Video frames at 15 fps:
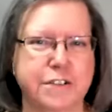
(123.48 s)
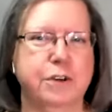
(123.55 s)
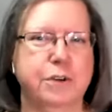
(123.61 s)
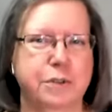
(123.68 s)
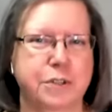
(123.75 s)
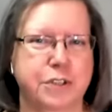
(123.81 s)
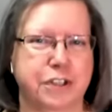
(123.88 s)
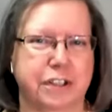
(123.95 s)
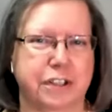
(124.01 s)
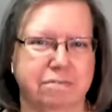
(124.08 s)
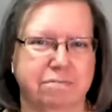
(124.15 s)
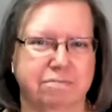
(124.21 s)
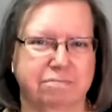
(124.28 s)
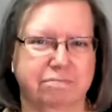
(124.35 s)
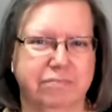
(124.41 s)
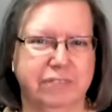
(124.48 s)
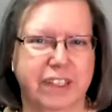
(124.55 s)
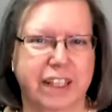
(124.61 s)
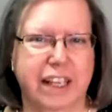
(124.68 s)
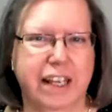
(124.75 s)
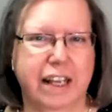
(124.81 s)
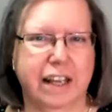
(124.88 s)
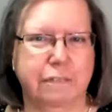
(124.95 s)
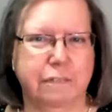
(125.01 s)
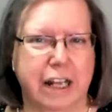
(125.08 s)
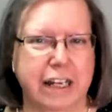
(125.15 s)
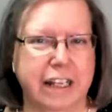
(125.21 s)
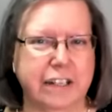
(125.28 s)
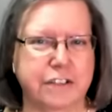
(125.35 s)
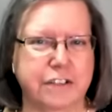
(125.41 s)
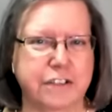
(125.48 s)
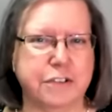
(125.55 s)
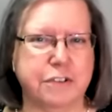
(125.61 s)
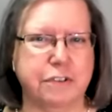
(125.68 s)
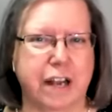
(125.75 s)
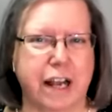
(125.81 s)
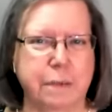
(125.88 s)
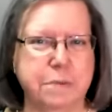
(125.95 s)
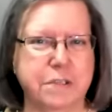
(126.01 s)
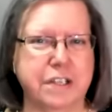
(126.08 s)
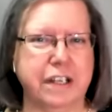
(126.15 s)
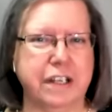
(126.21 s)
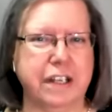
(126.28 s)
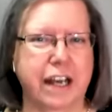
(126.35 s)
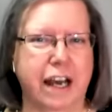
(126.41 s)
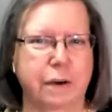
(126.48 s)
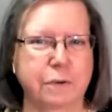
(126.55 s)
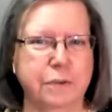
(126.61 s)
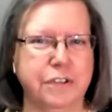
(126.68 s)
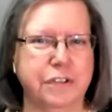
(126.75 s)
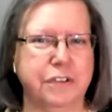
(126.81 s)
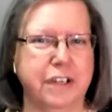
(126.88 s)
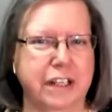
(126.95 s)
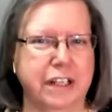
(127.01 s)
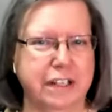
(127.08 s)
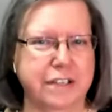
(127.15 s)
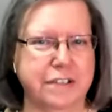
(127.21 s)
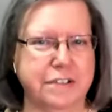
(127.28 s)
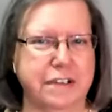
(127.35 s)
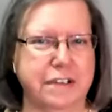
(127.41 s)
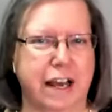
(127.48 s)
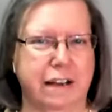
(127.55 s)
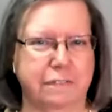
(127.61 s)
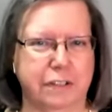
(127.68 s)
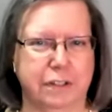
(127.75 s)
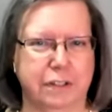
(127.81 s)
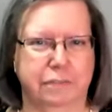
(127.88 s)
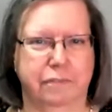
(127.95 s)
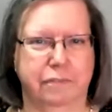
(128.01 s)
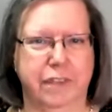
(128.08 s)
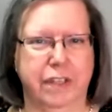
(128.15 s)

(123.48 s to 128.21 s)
is a Hoosier. Vonnegut describes an encounter in his novel.